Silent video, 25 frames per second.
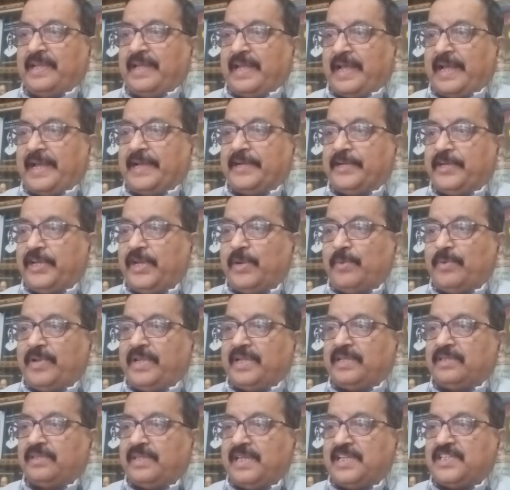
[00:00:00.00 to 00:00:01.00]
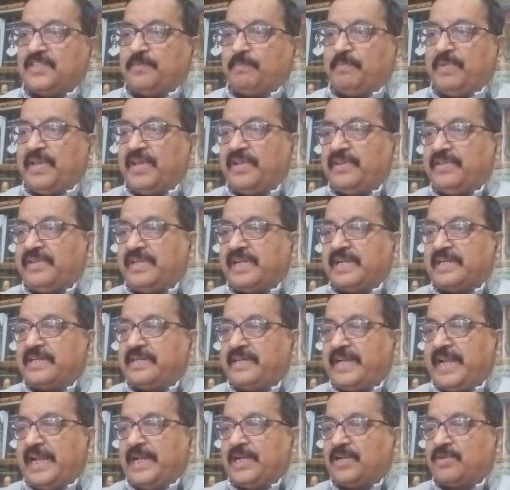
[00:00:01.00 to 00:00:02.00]
during this
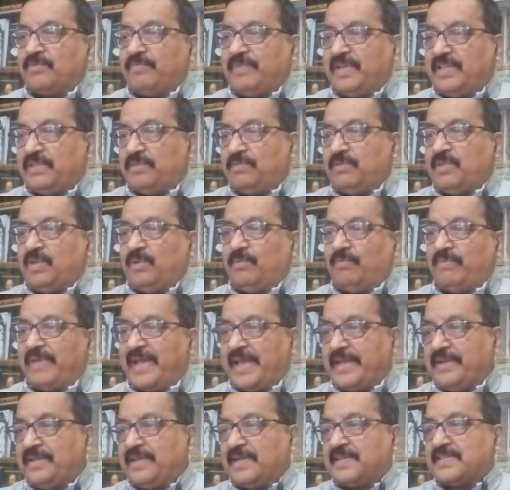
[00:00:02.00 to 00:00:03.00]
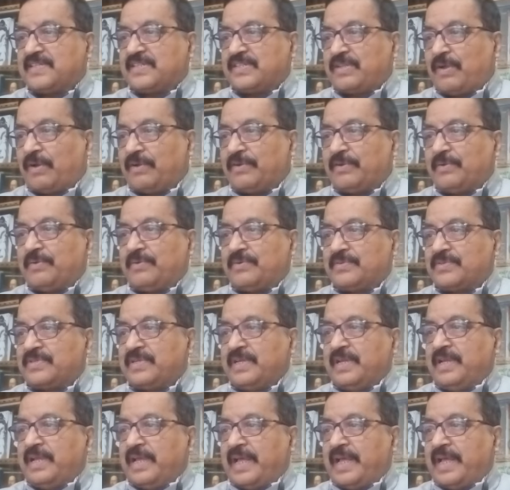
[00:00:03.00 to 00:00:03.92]
period dealt with the various sorrows